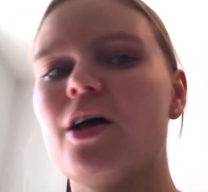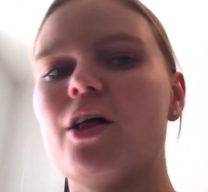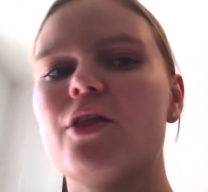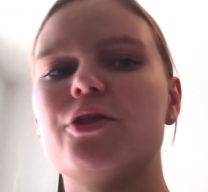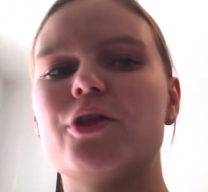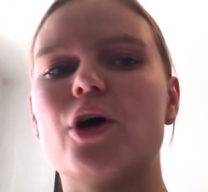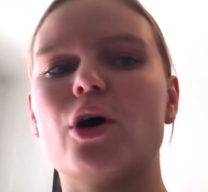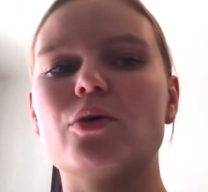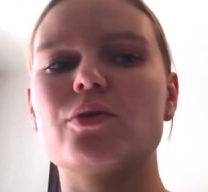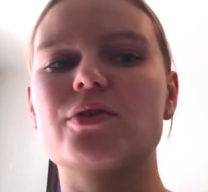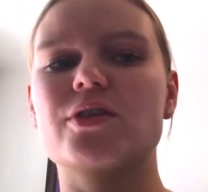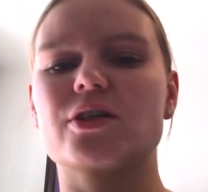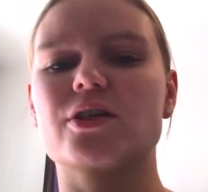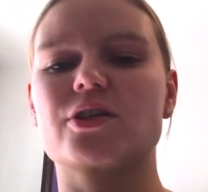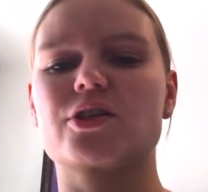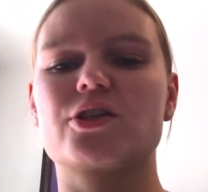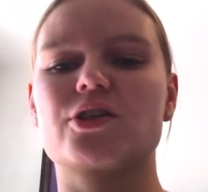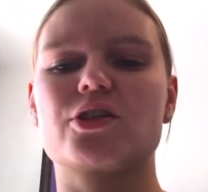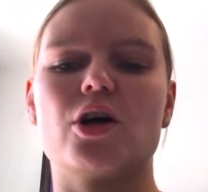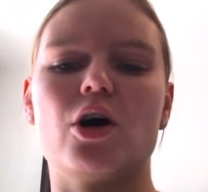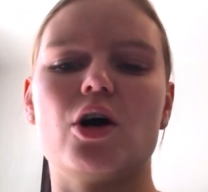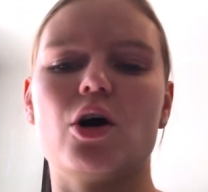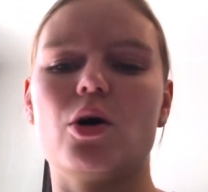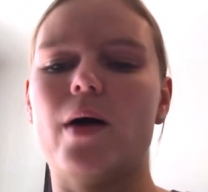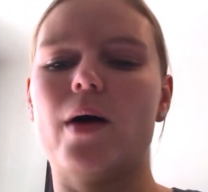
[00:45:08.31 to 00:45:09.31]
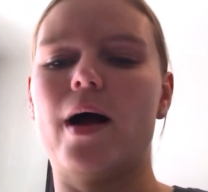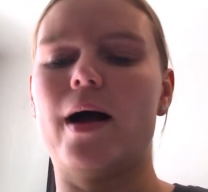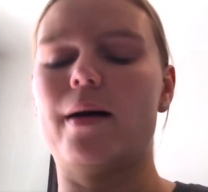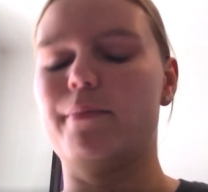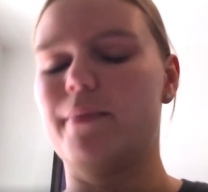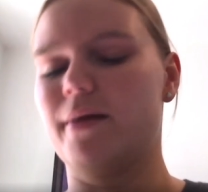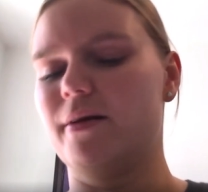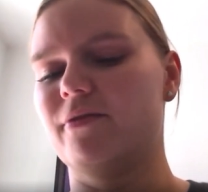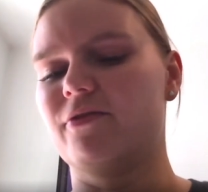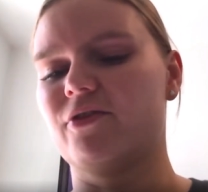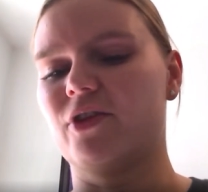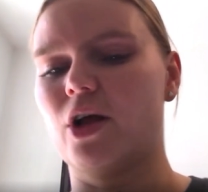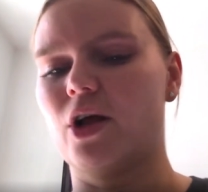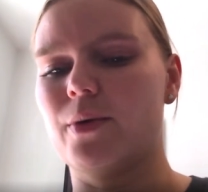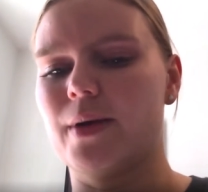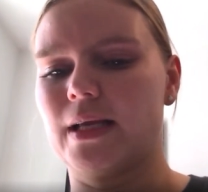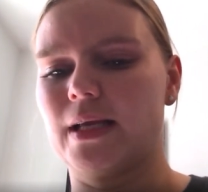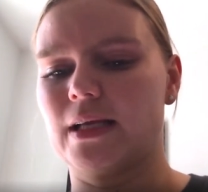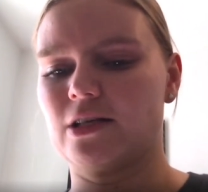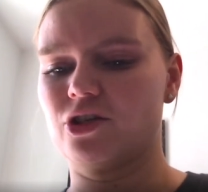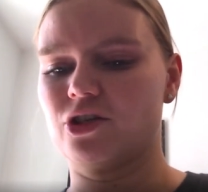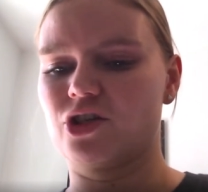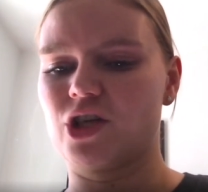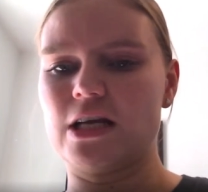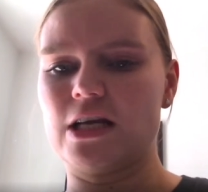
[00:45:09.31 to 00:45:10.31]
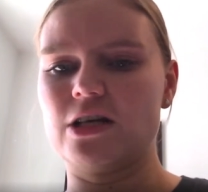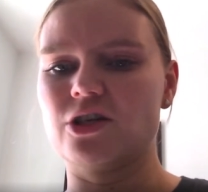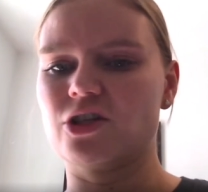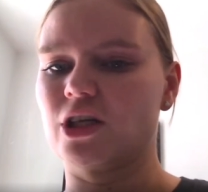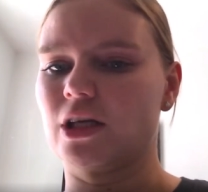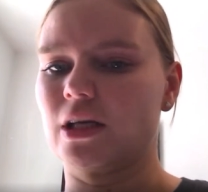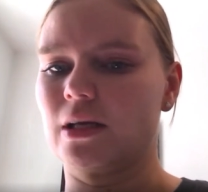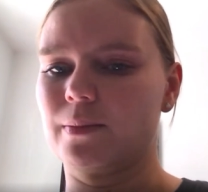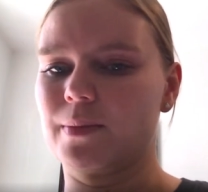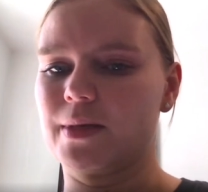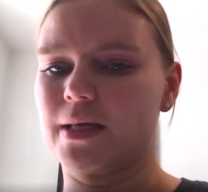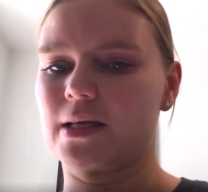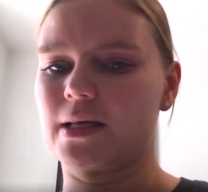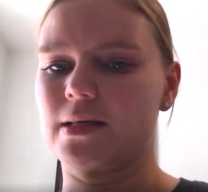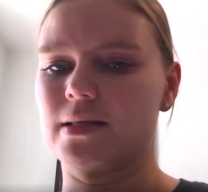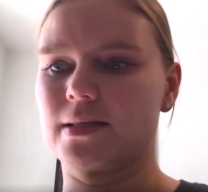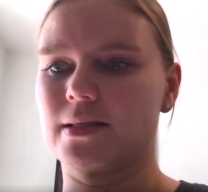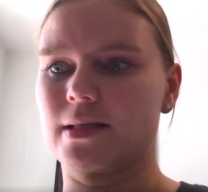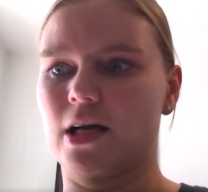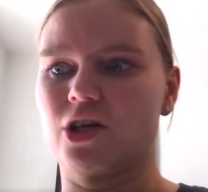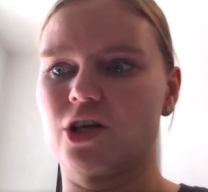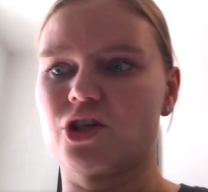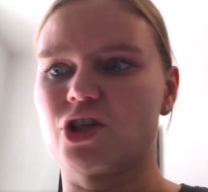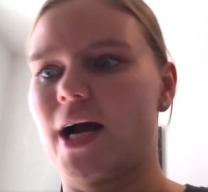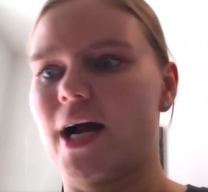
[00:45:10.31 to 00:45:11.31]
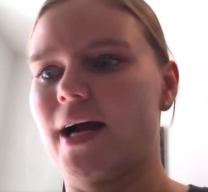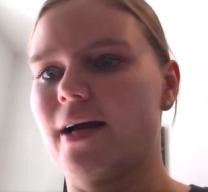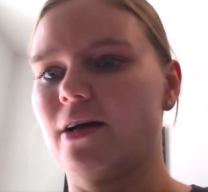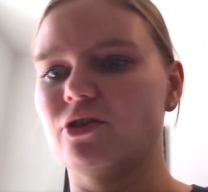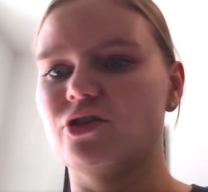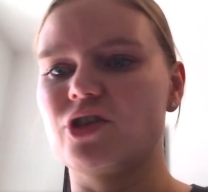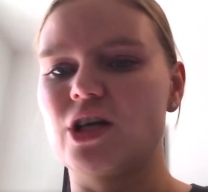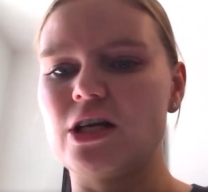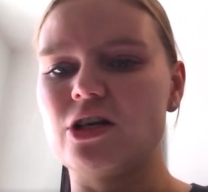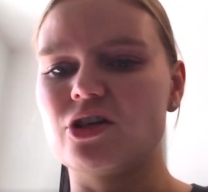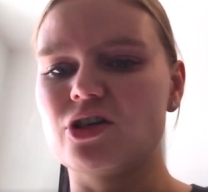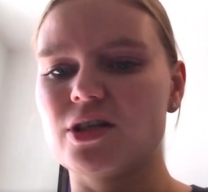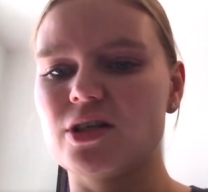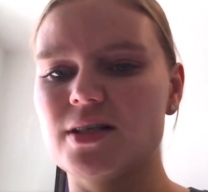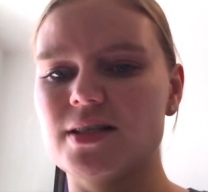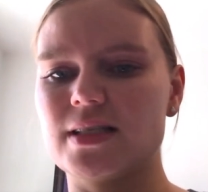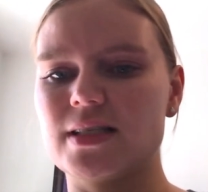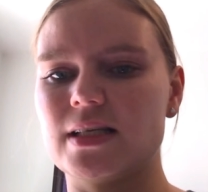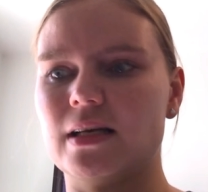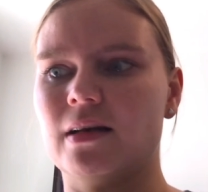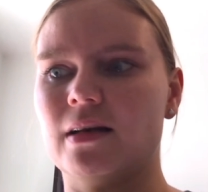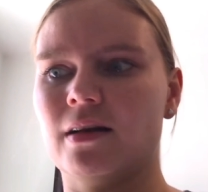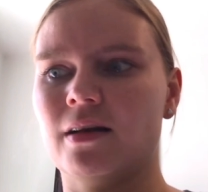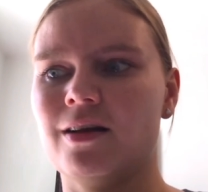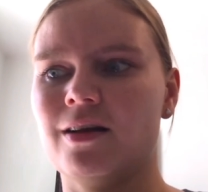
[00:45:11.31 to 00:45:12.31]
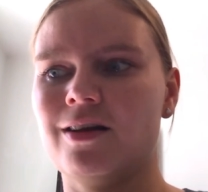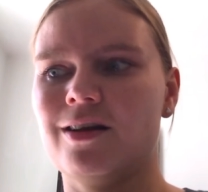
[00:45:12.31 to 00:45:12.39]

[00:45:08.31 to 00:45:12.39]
Those are so ebb and flowing and changing because a child changes and